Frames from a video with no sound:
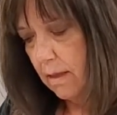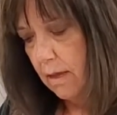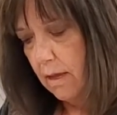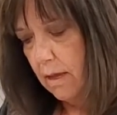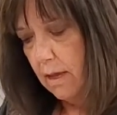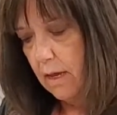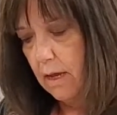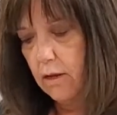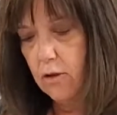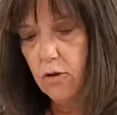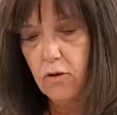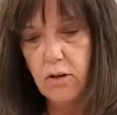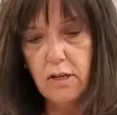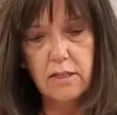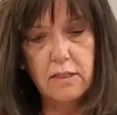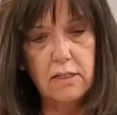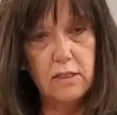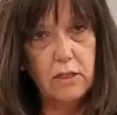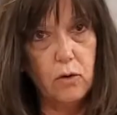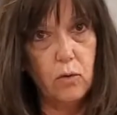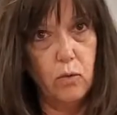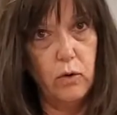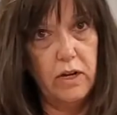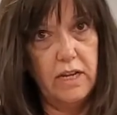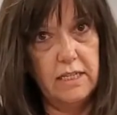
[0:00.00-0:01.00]
And you can
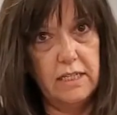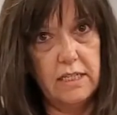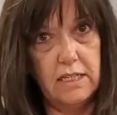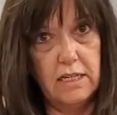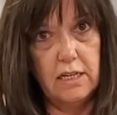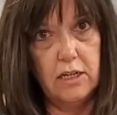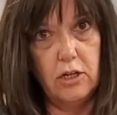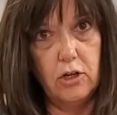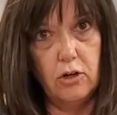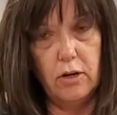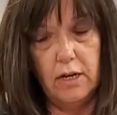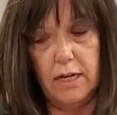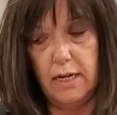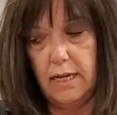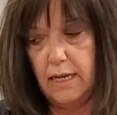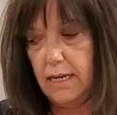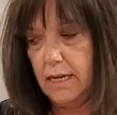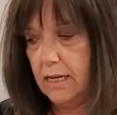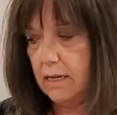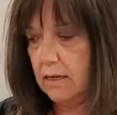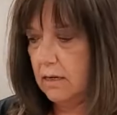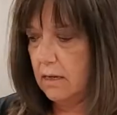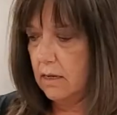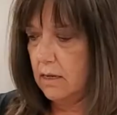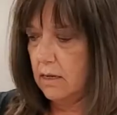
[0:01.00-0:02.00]
squeeze it in your
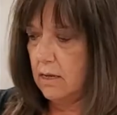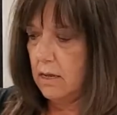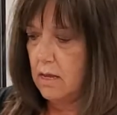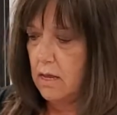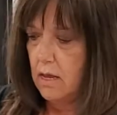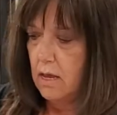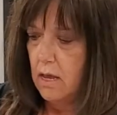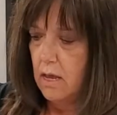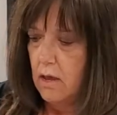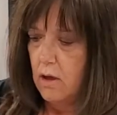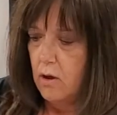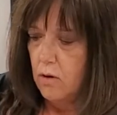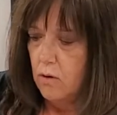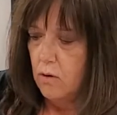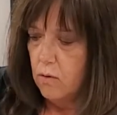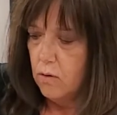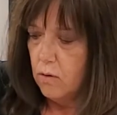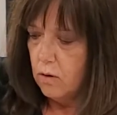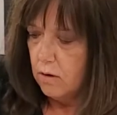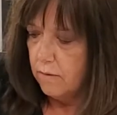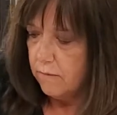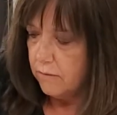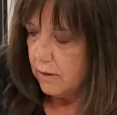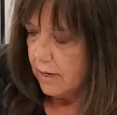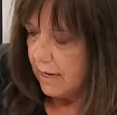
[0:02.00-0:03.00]
hand, or
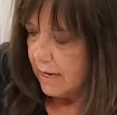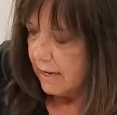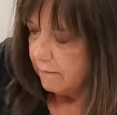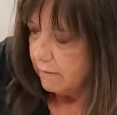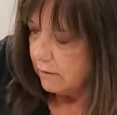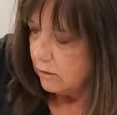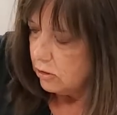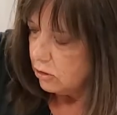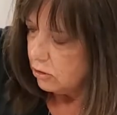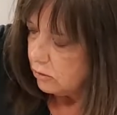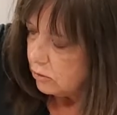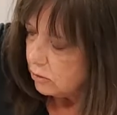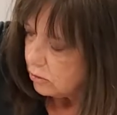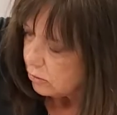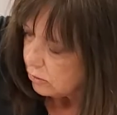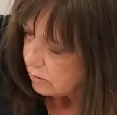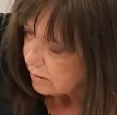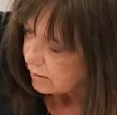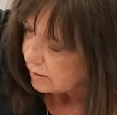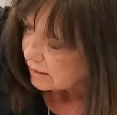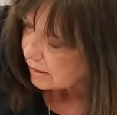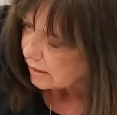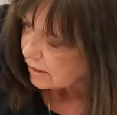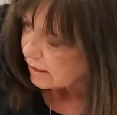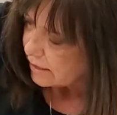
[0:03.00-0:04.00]
if you have a juicer,
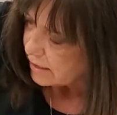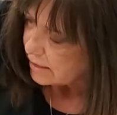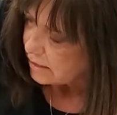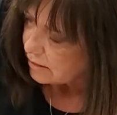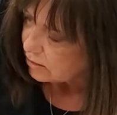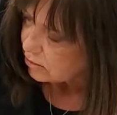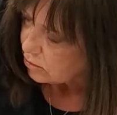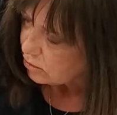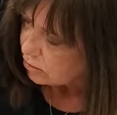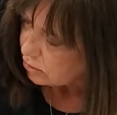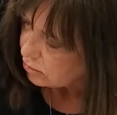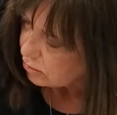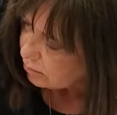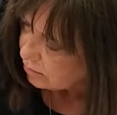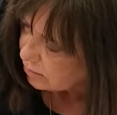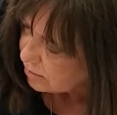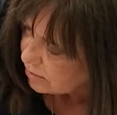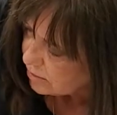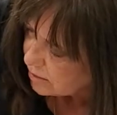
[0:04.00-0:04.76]
that's a lot easier.